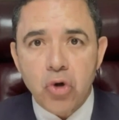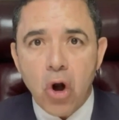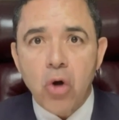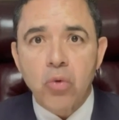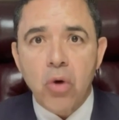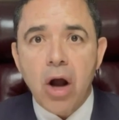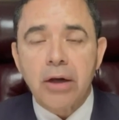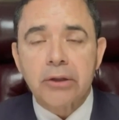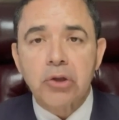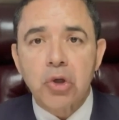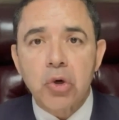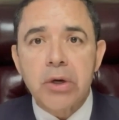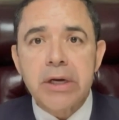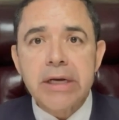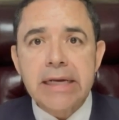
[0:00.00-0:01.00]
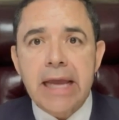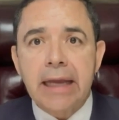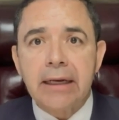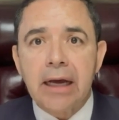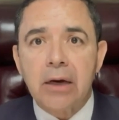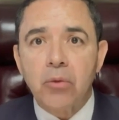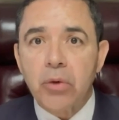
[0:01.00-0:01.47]
no wrongdoing,
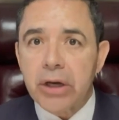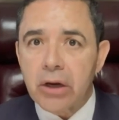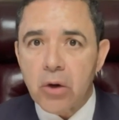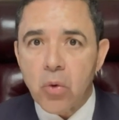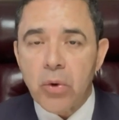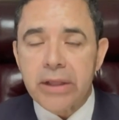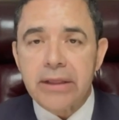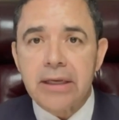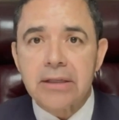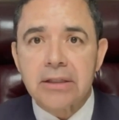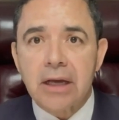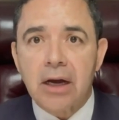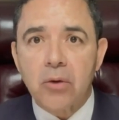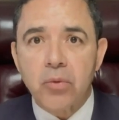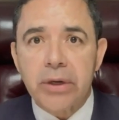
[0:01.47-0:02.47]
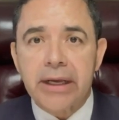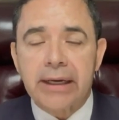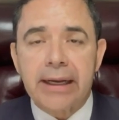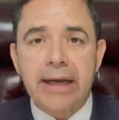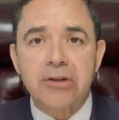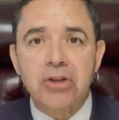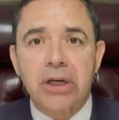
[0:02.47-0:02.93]
and uh, we're going to win this uh,
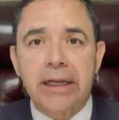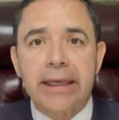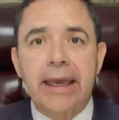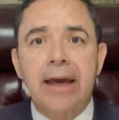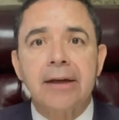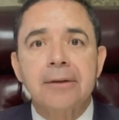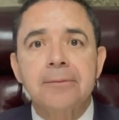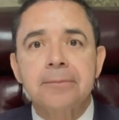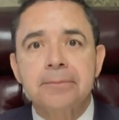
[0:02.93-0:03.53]
reelection again.